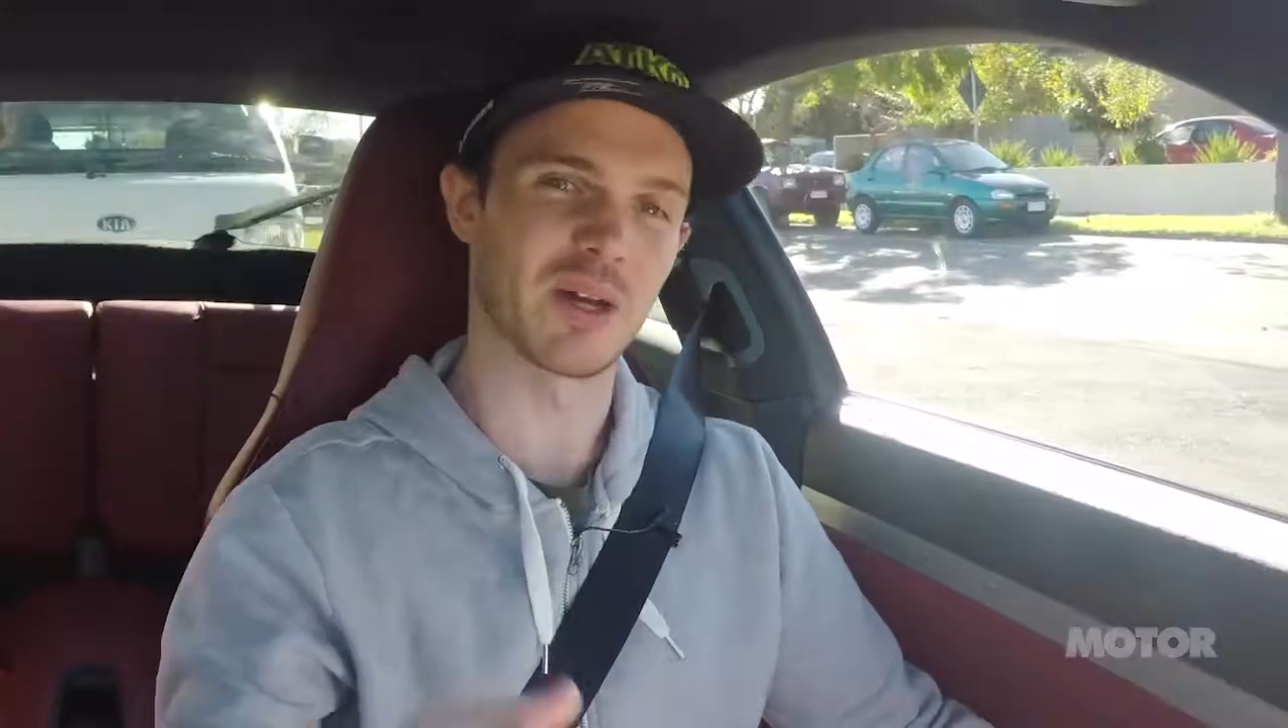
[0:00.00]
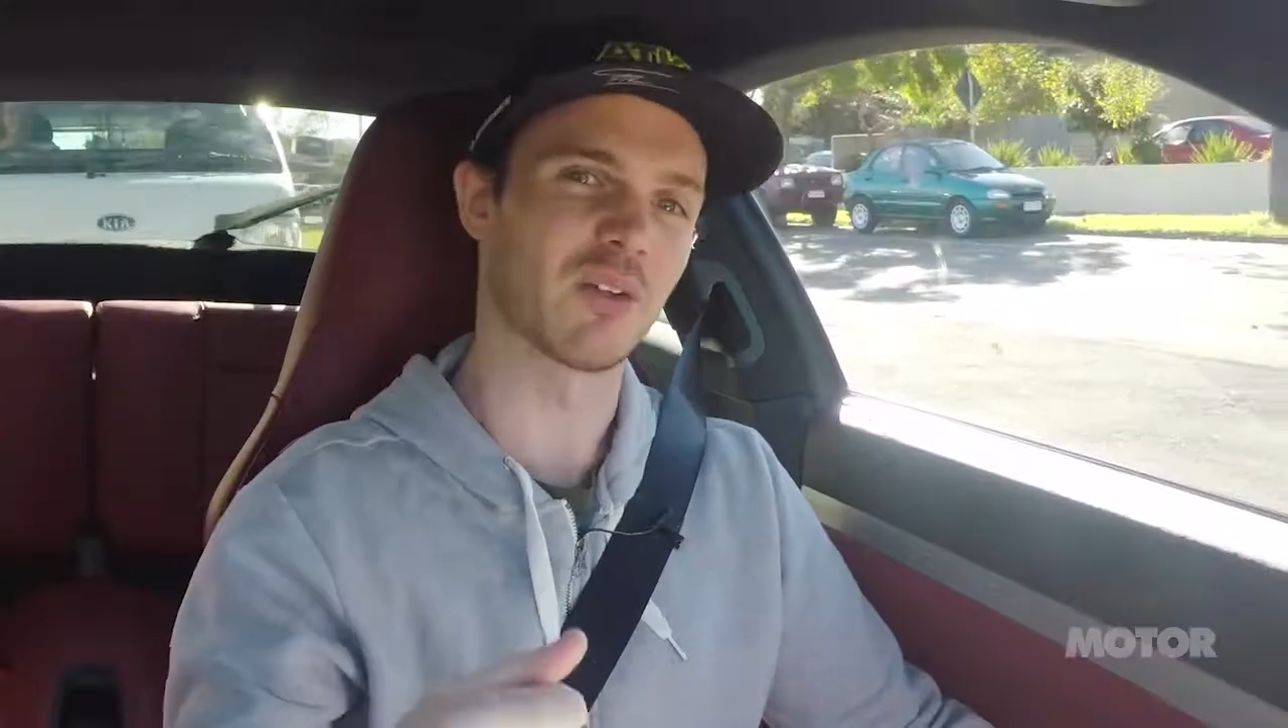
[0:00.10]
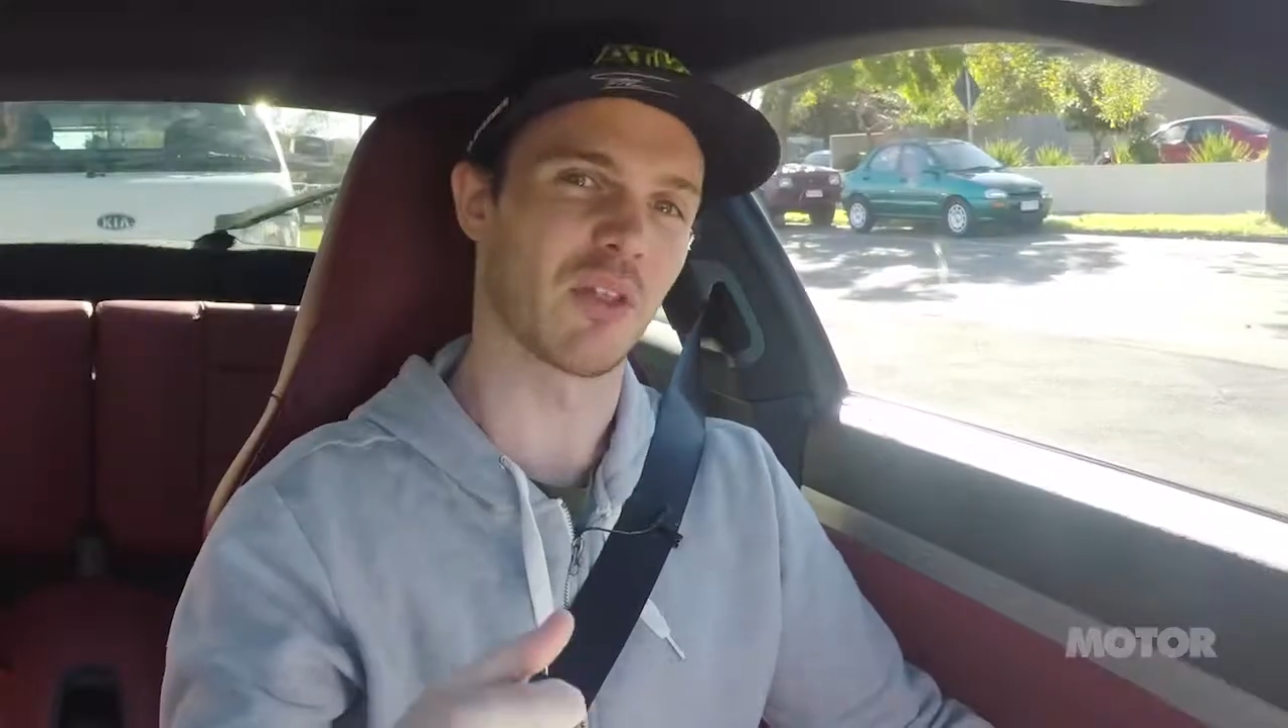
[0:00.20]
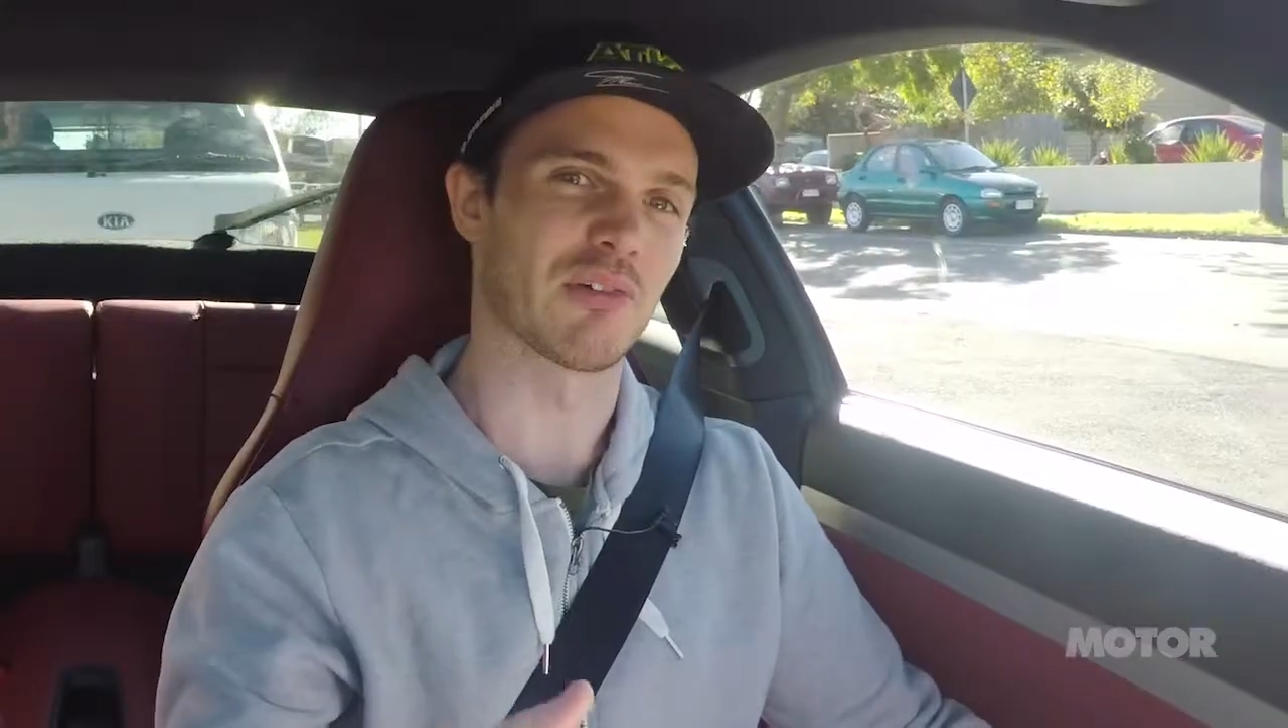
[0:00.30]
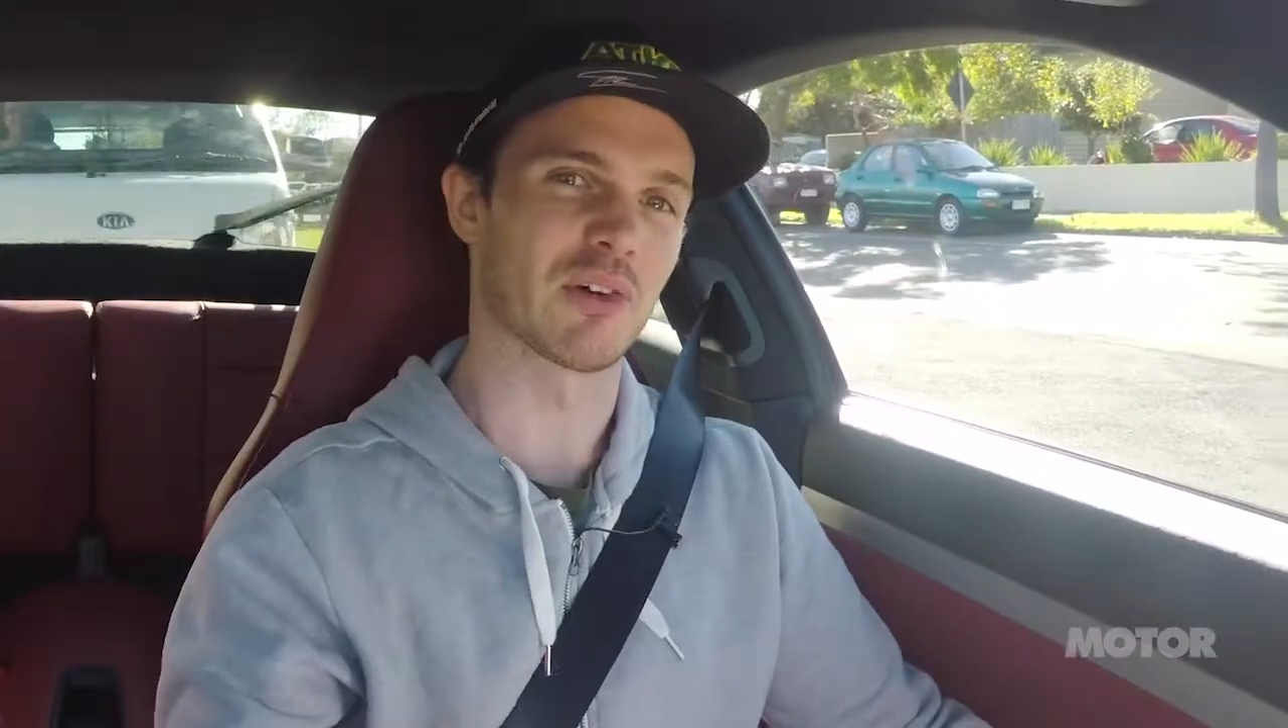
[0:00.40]

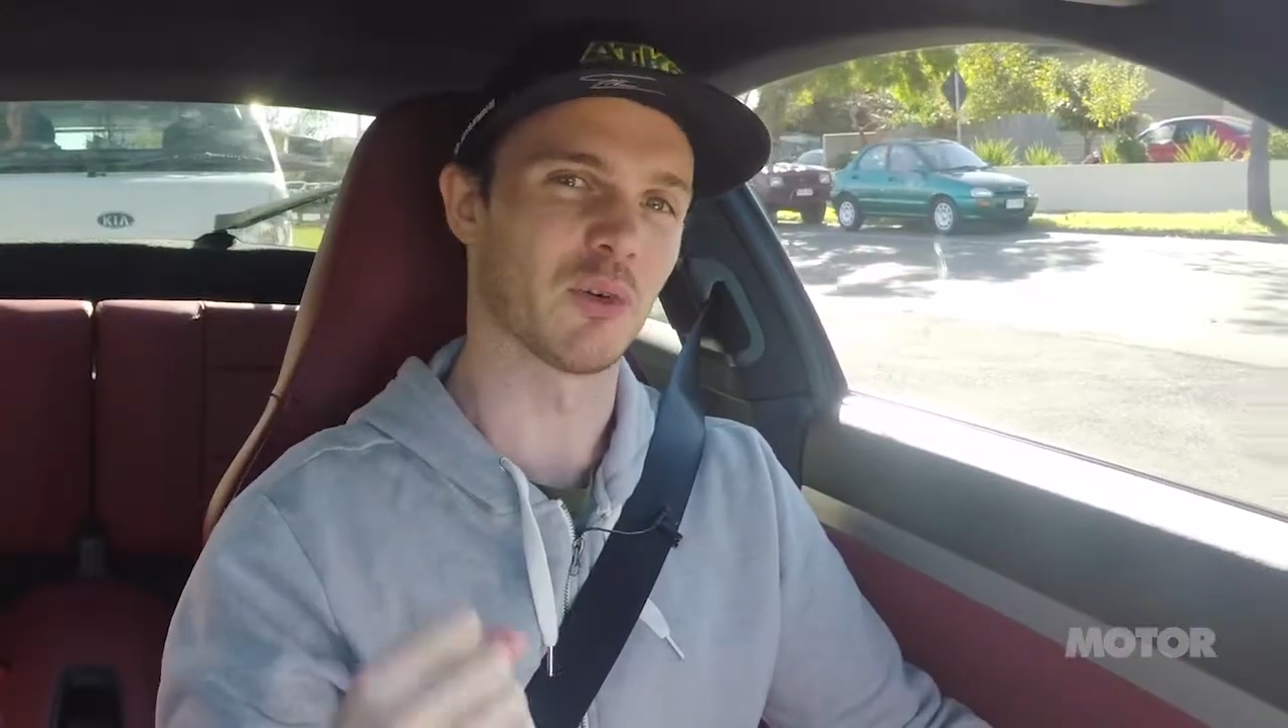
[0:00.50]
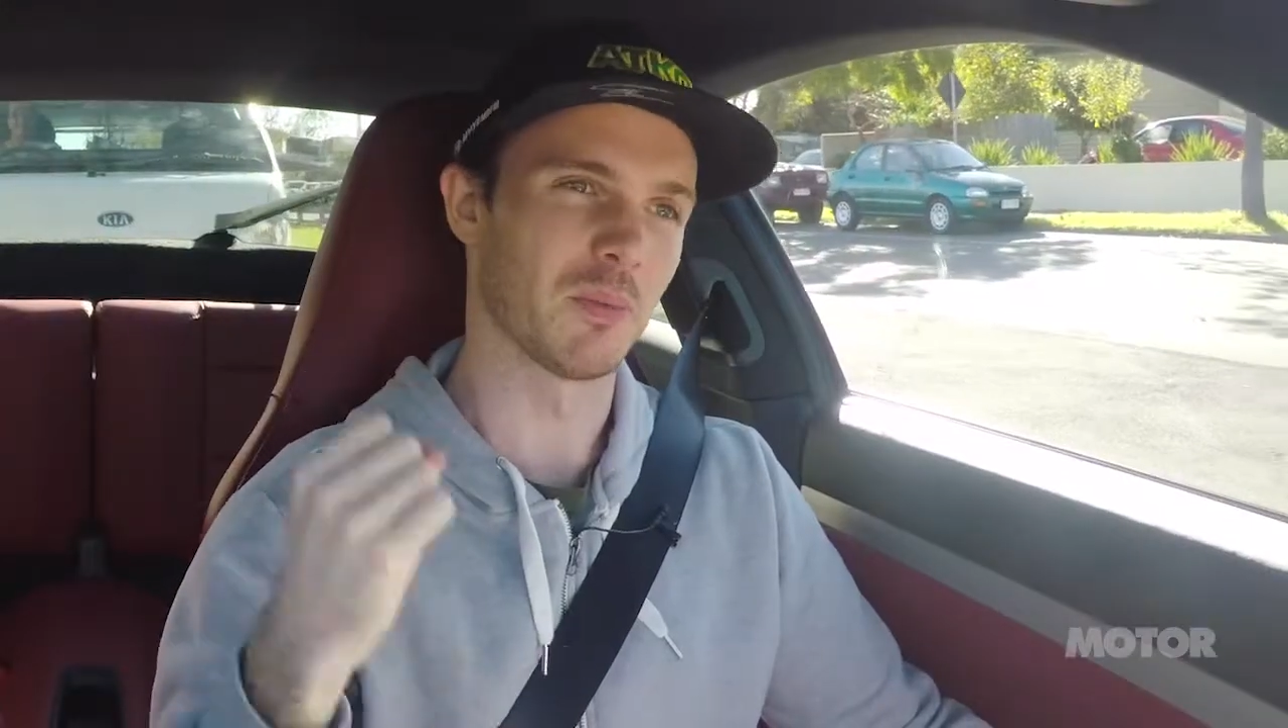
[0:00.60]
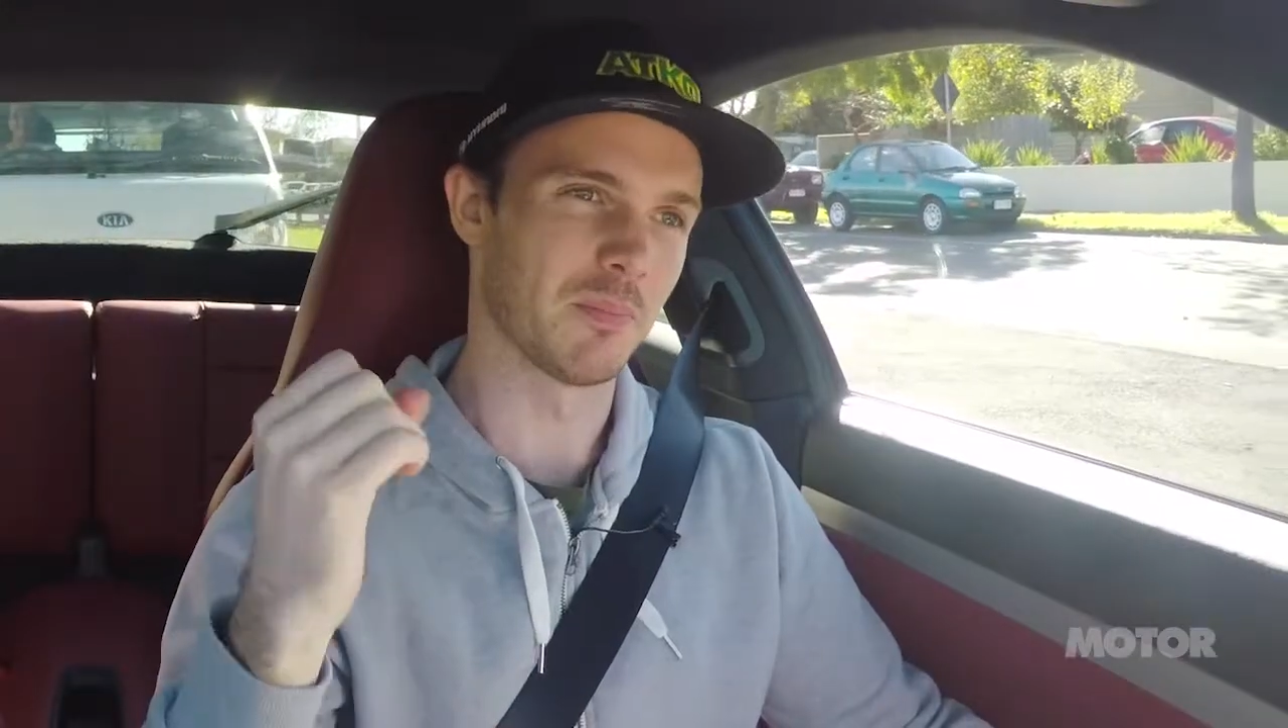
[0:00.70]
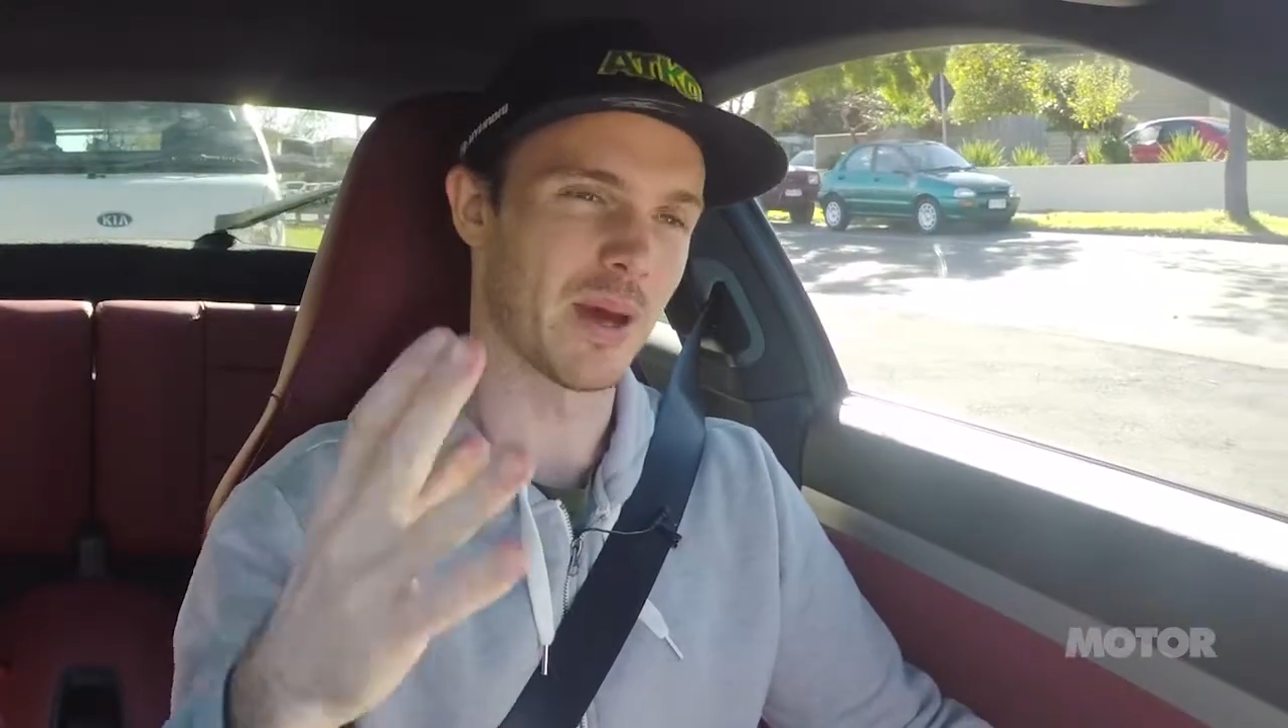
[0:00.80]
on the throttle,